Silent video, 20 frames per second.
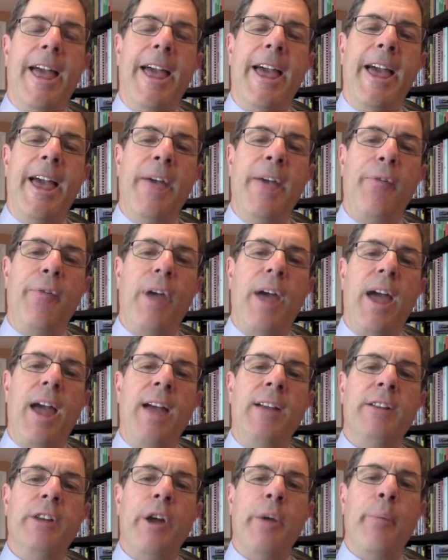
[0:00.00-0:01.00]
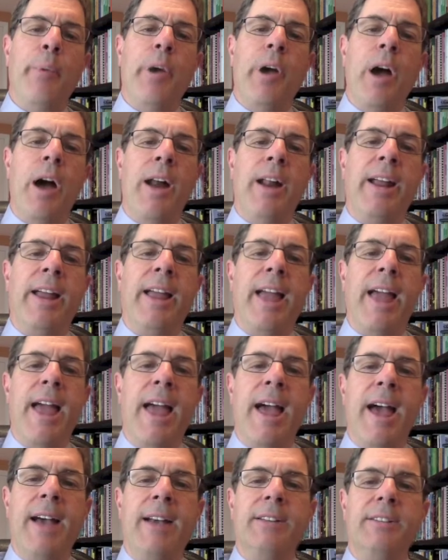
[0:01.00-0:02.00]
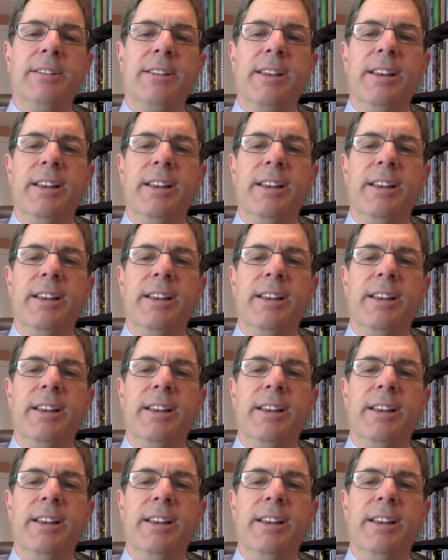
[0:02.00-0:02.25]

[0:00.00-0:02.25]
If antibiotic X